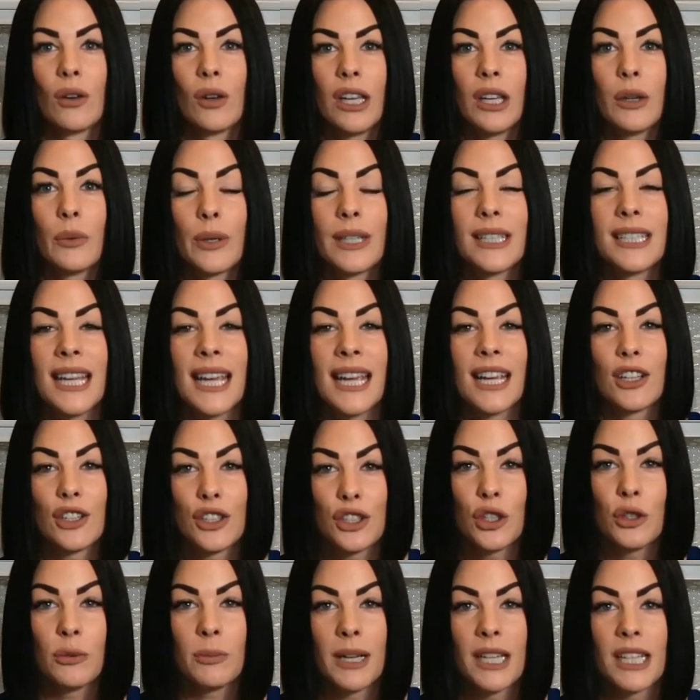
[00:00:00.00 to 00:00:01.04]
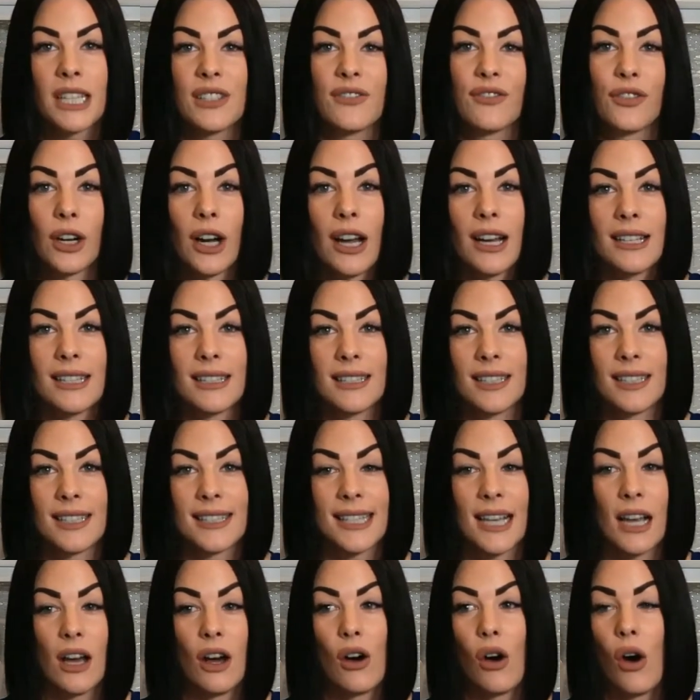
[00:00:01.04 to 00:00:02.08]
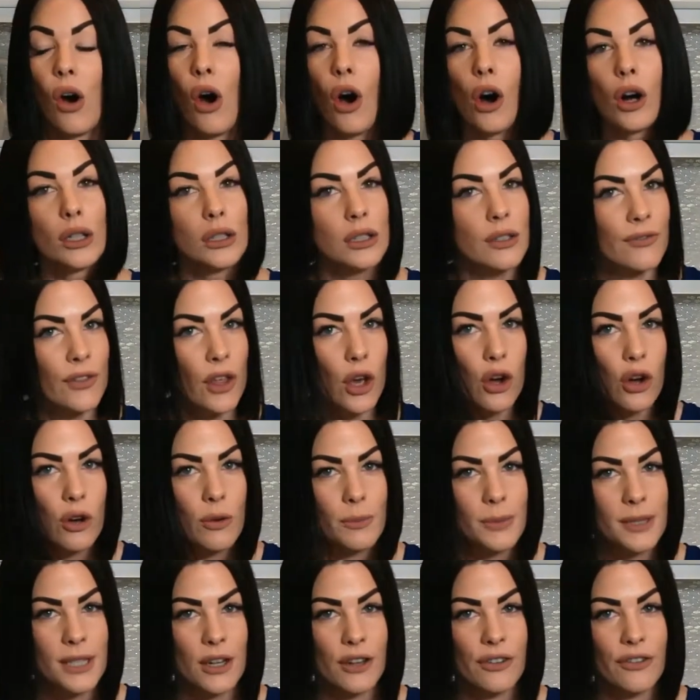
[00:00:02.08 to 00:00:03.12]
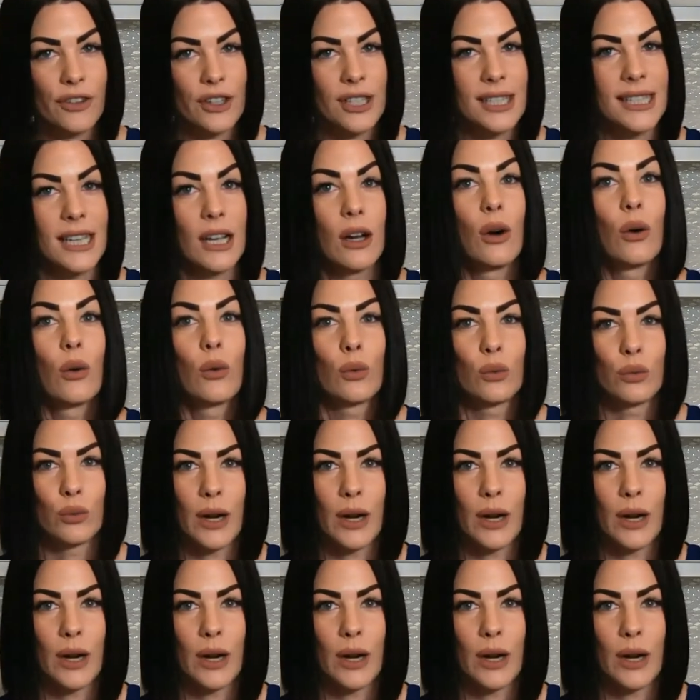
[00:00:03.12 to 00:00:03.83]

it would take 2 months for us to sell all of the homes that are for sale